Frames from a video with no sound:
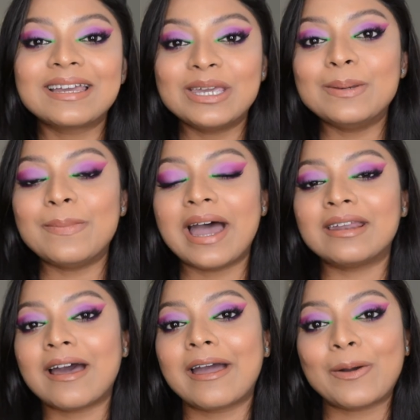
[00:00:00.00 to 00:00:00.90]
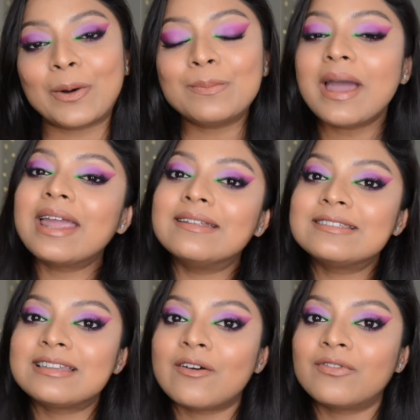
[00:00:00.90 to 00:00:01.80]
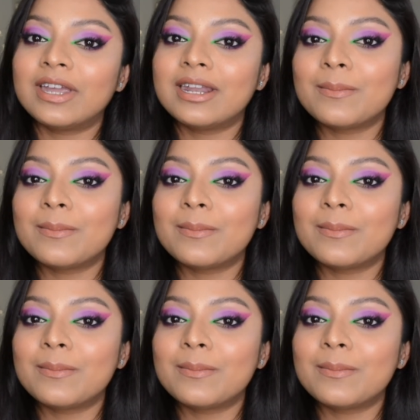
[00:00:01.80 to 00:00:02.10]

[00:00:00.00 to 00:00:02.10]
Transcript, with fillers: keep an eye on my Insta feed.